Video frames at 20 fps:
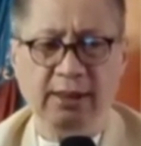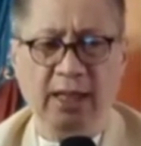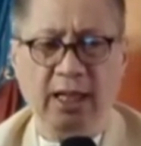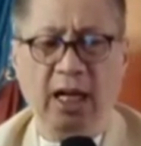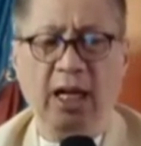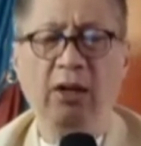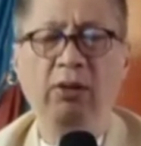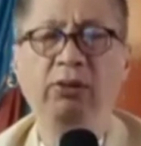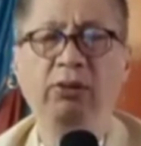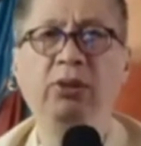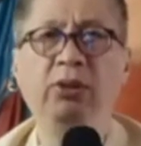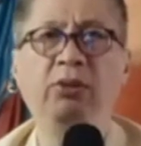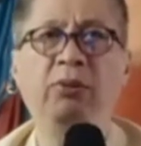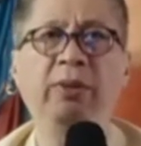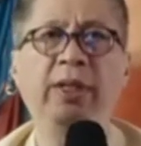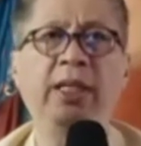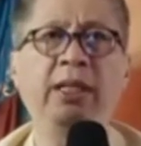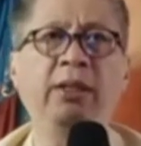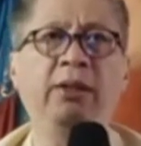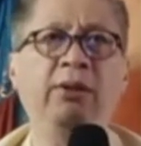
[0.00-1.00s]
how do
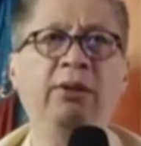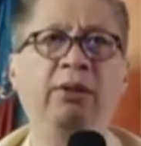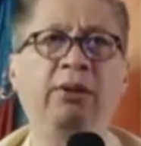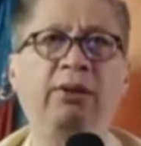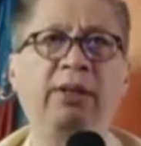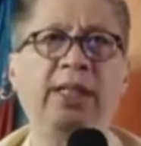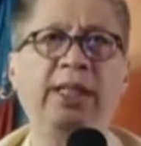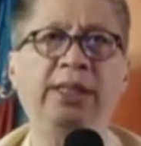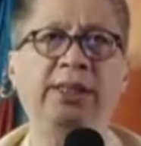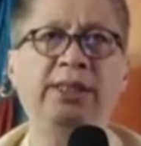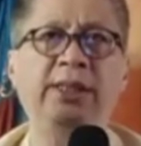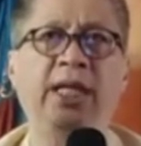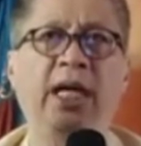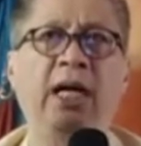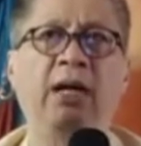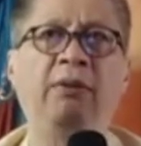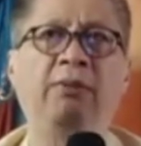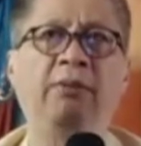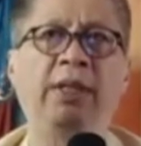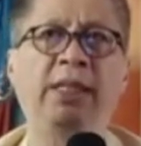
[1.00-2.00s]
we nourish
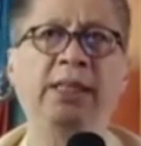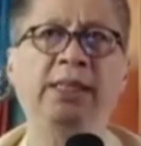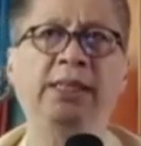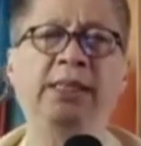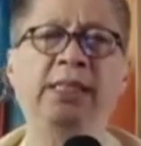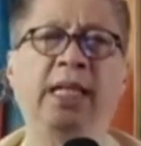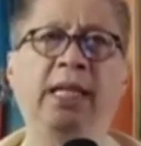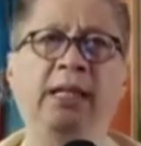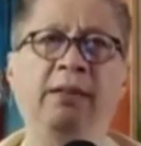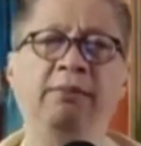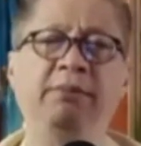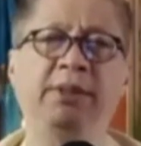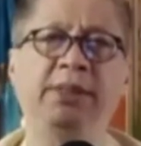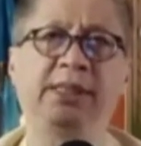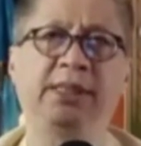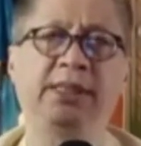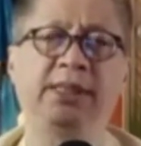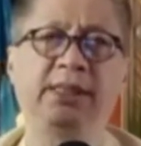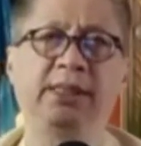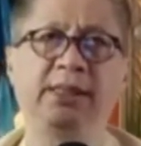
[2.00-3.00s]

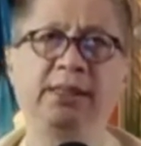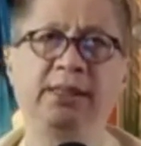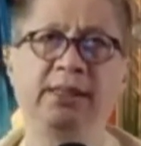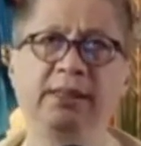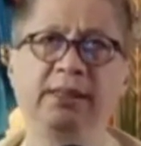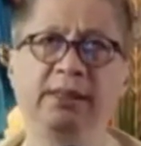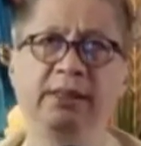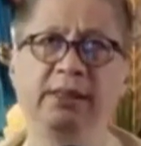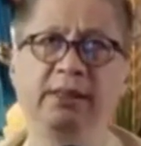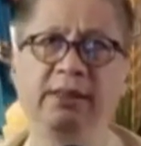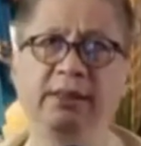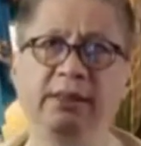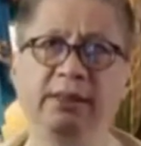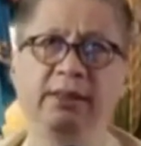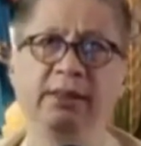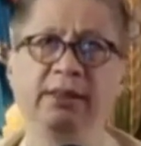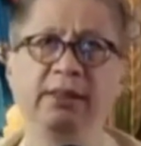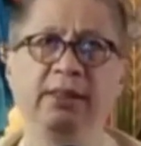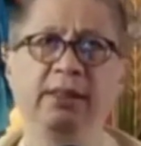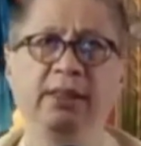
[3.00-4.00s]
ourselves?
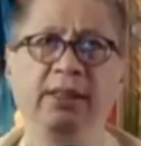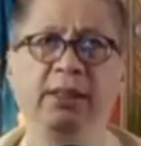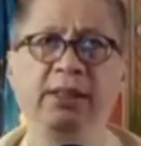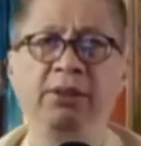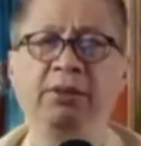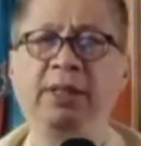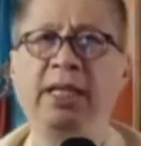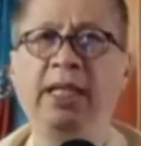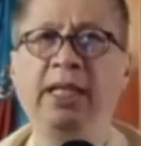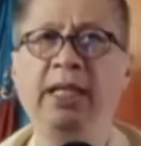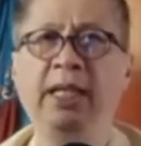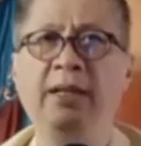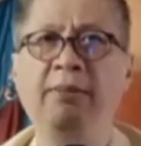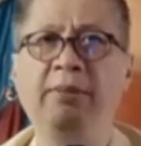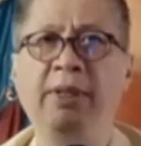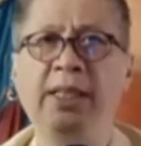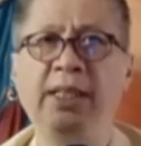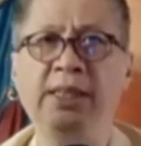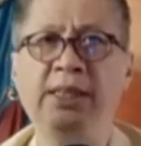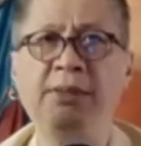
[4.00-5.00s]
You can
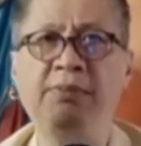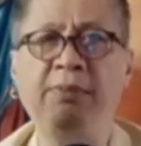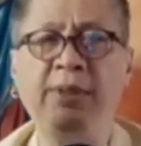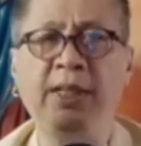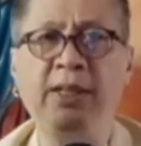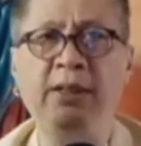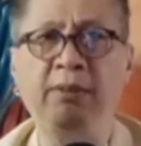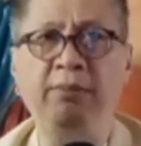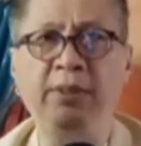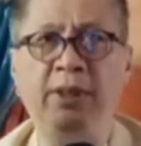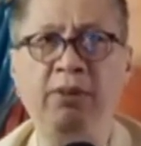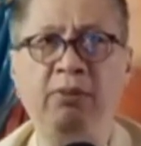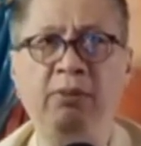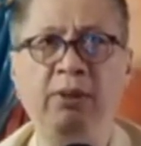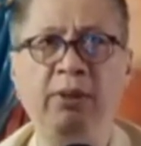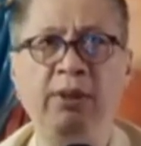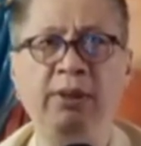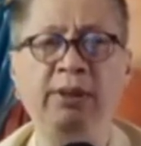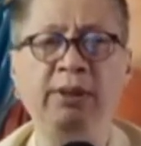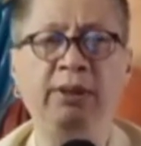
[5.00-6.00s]
never speak of the
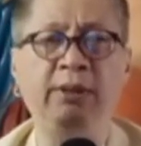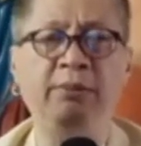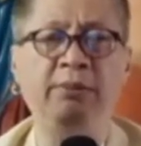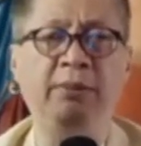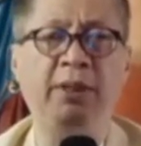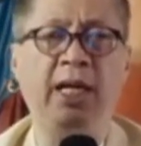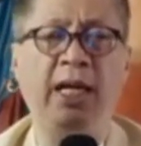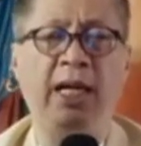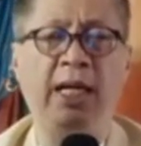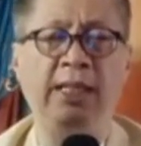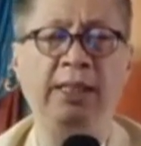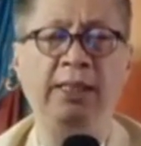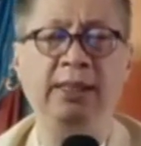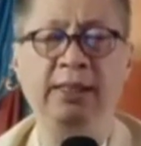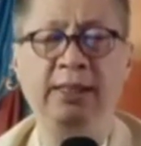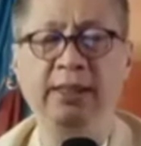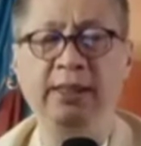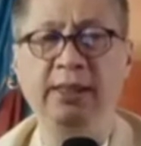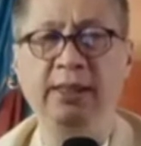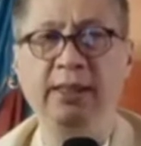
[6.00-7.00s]
Word of God
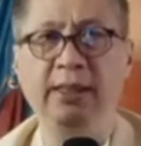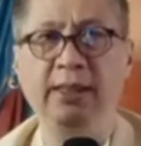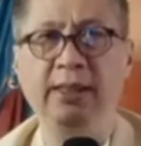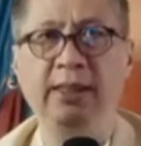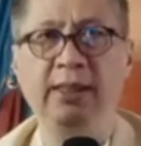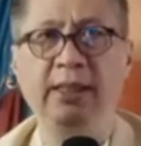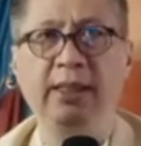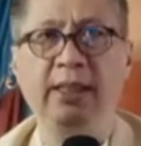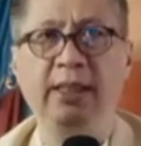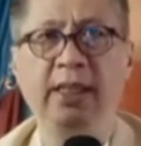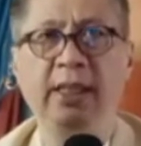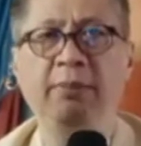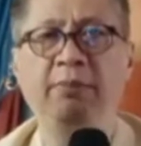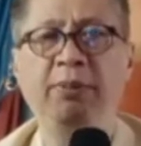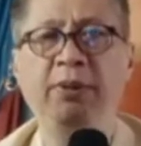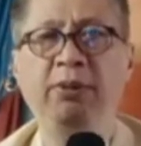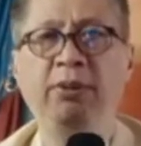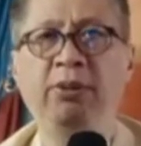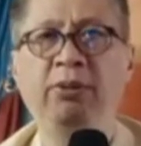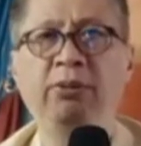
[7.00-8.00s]
if
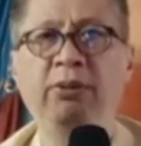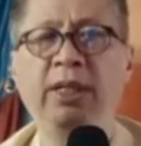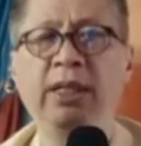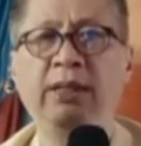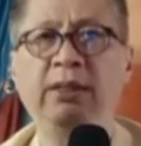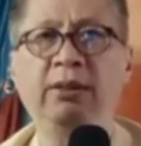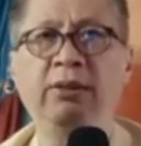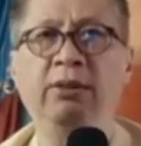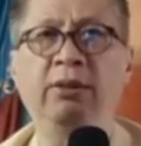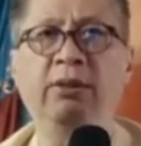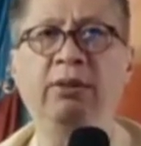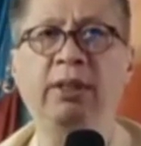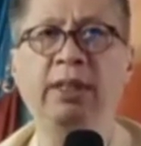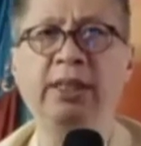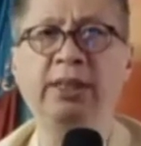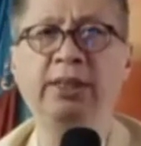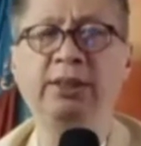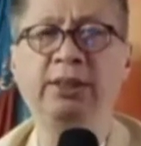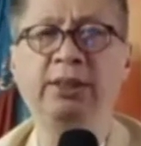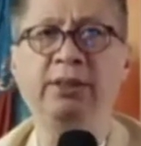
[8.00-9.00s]
you do not
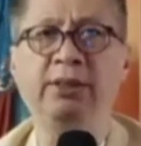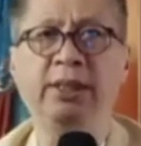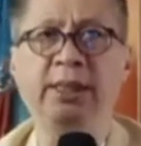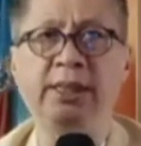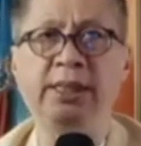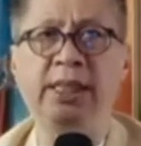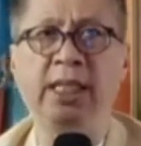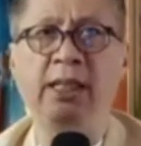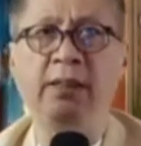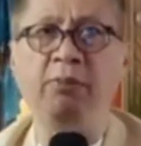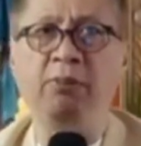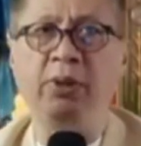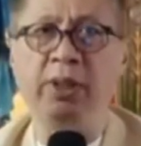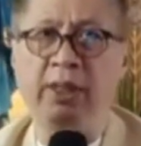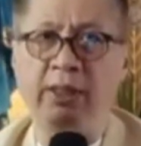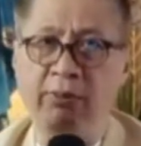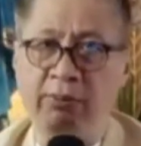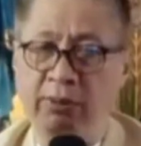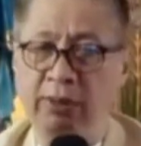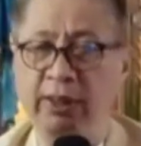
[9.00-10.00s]
nourish yourself with
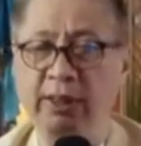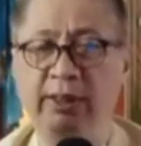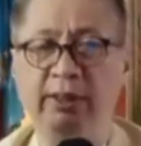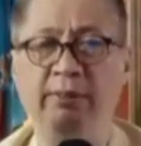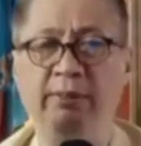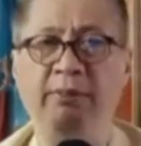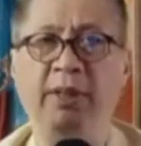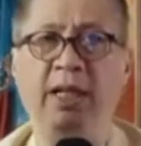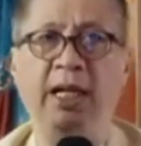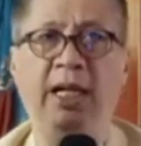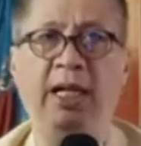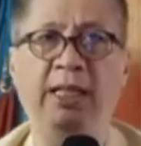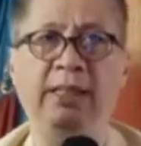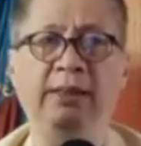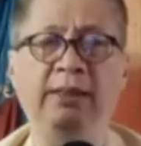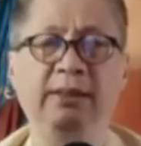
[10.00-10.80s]
the Word of God.